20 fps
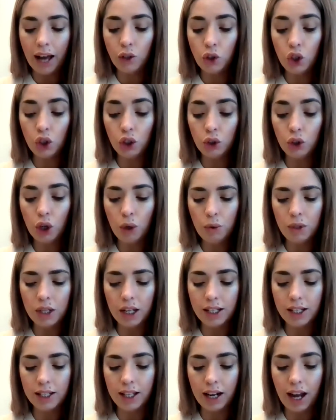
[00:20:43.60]
And you'll
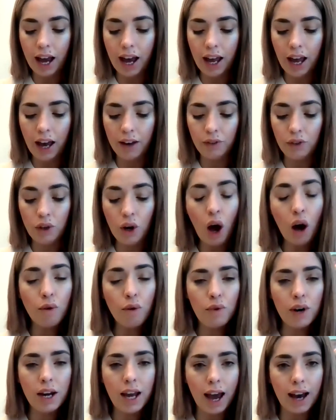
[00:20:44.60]
notice that I have
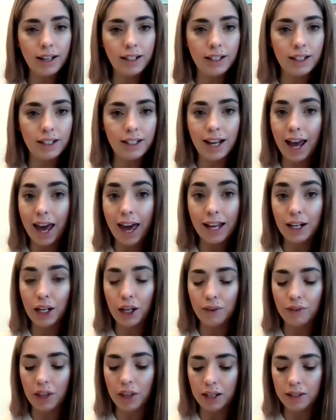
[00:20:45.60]
not reacted to
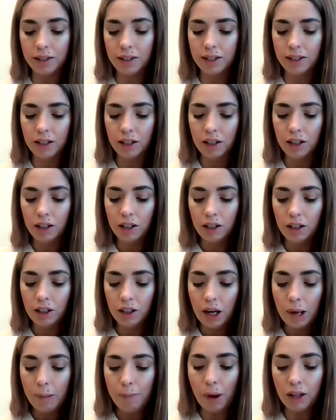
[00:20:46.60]
any of this.
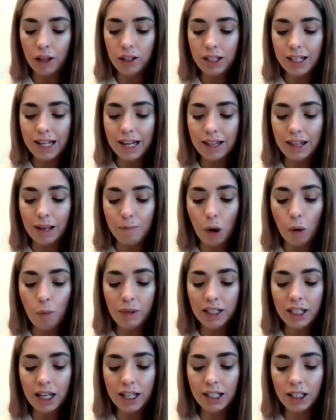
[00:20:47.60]
But the
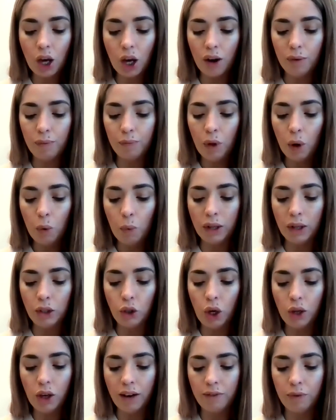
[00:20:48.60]
moment has come when
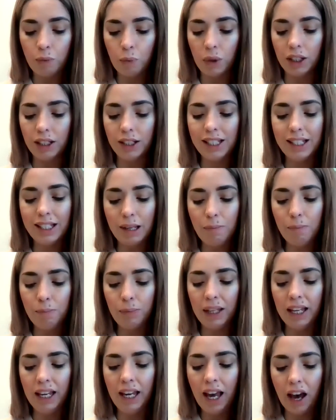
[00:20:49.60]
you will
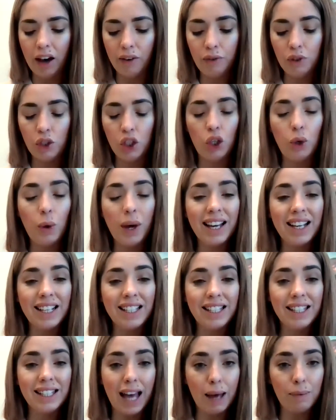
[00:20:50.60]
simply have to
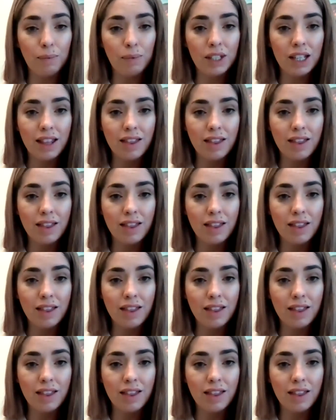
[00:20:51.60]
accept."